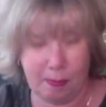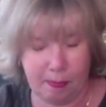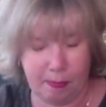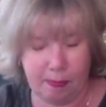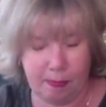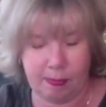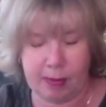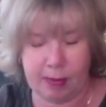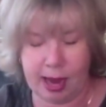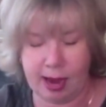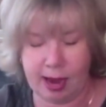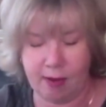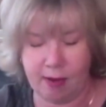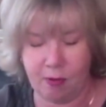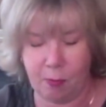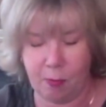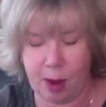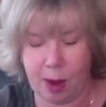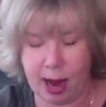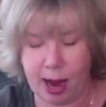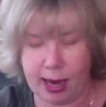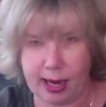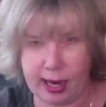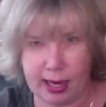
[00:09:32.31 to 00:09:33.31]
kind of
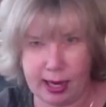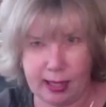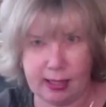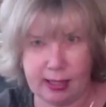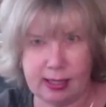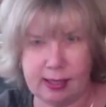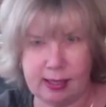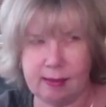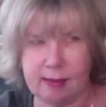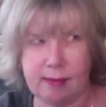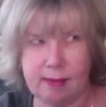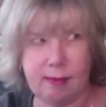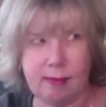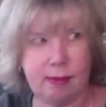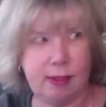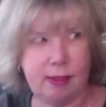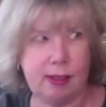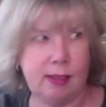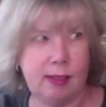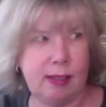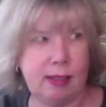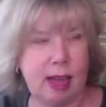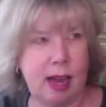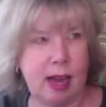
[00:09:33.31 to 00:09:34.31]
pocket,
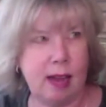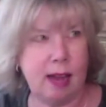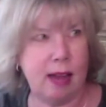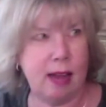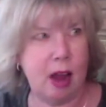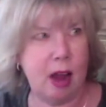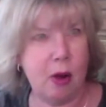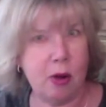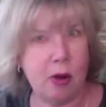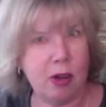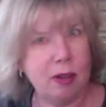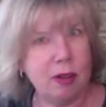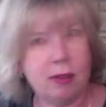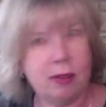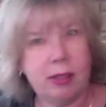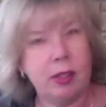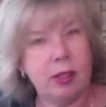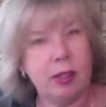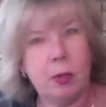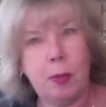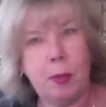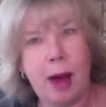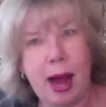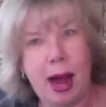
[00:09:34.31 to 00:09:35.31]
the outer
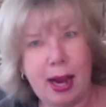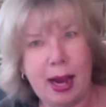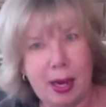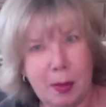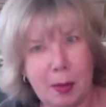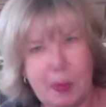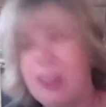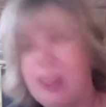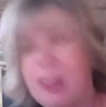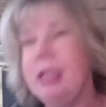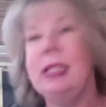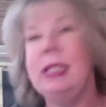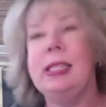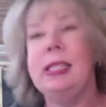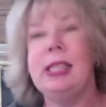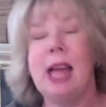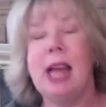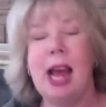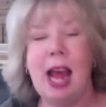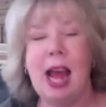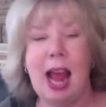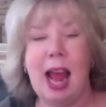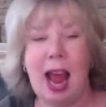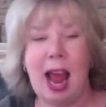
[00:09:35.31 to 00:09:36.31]
little pocket piece,
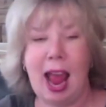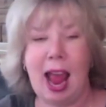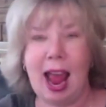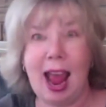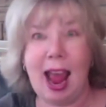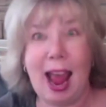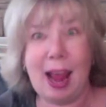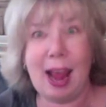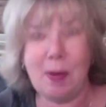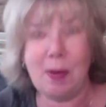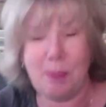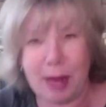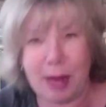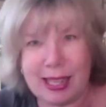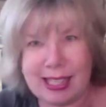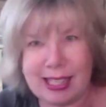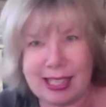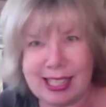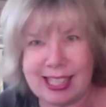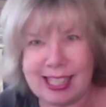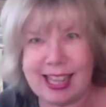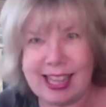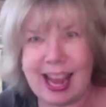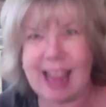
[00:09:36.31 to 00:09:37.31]
and
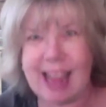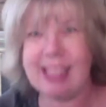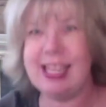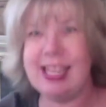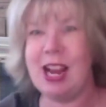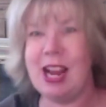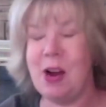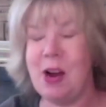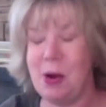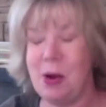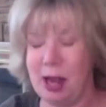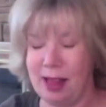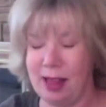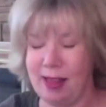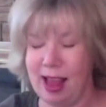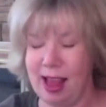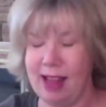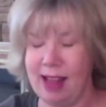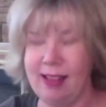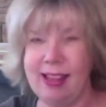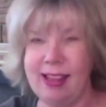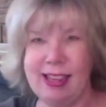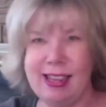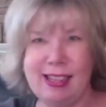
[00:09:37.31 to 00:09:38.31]
basted that down, and
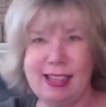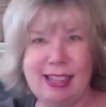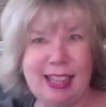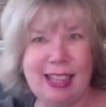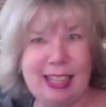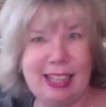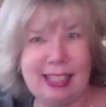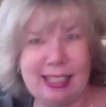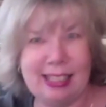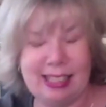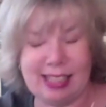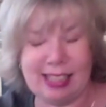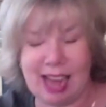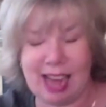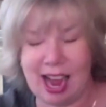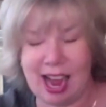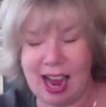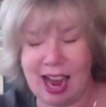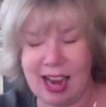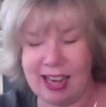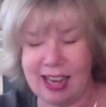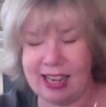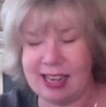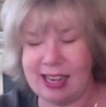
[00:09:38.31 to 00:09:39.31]
then the
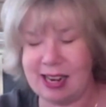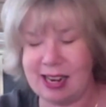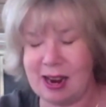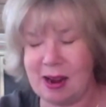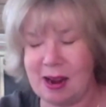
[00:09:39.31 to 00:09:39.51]
inside